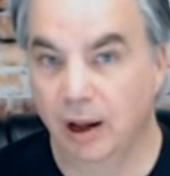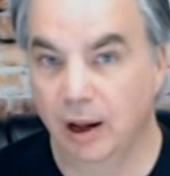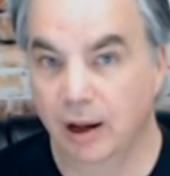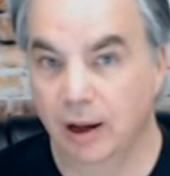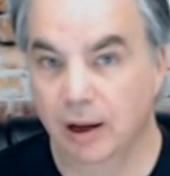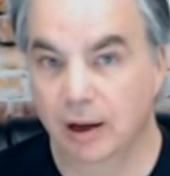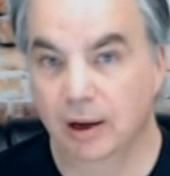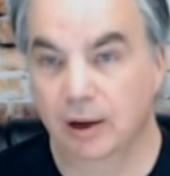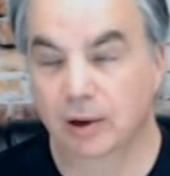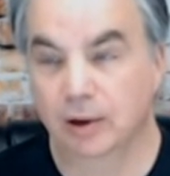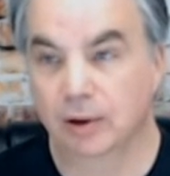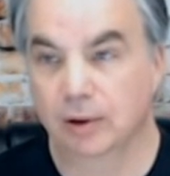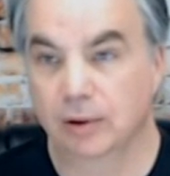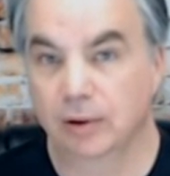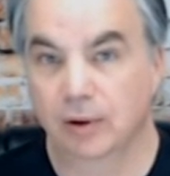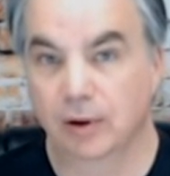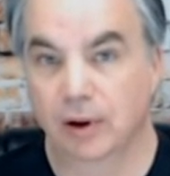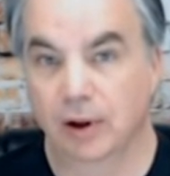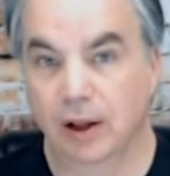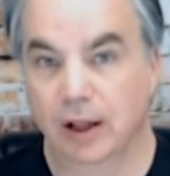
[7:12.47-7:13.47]
a
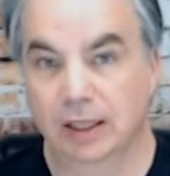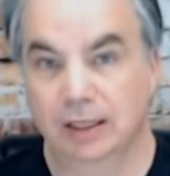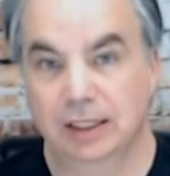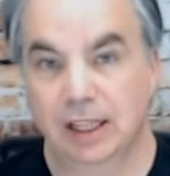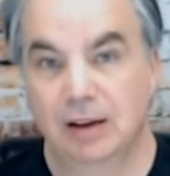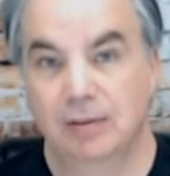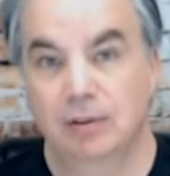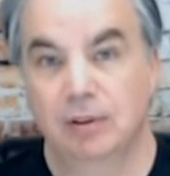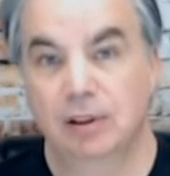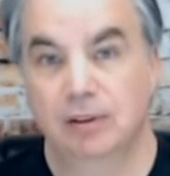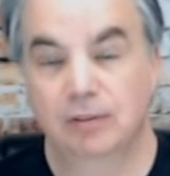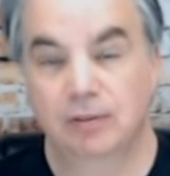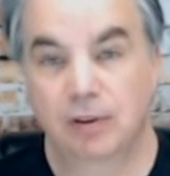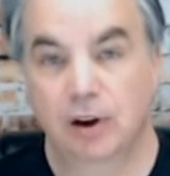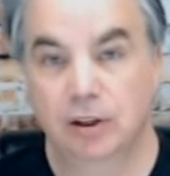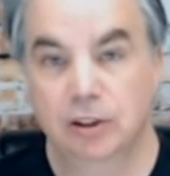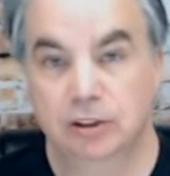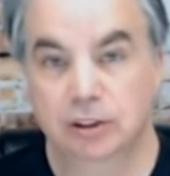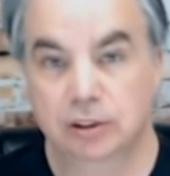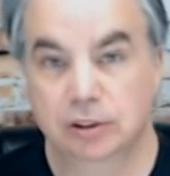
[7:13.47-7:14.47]
level of
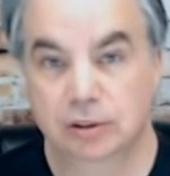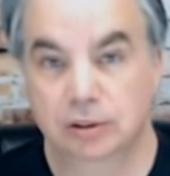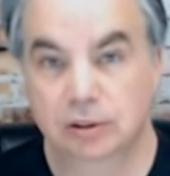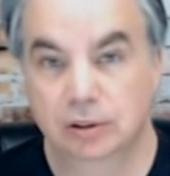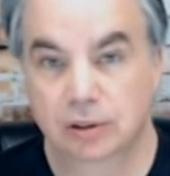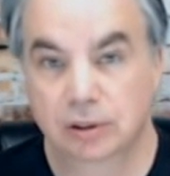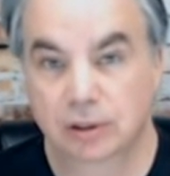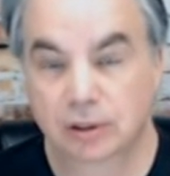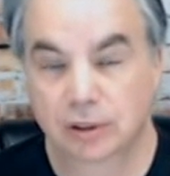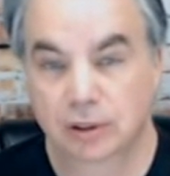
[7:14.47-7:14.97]
function